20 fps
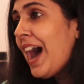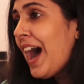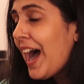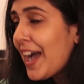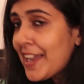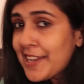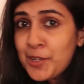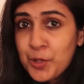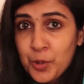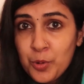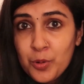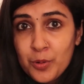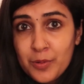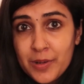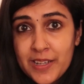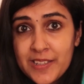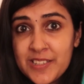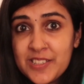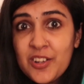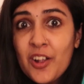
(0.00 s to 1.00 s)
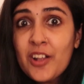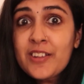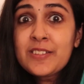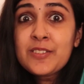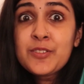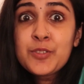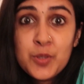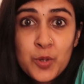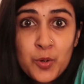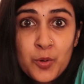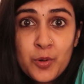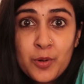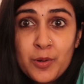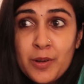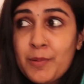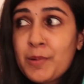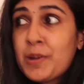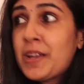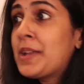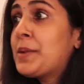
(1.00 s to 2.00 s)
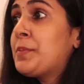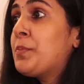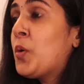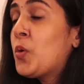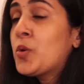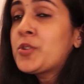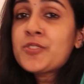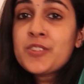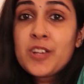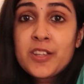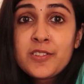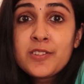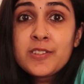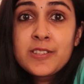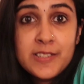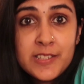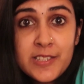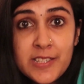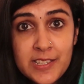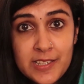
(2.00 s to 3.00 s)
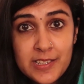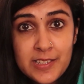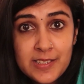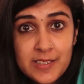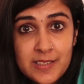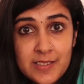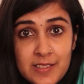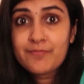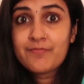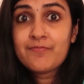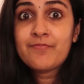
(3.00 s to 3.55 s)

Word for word: I know it's not so in most other cities.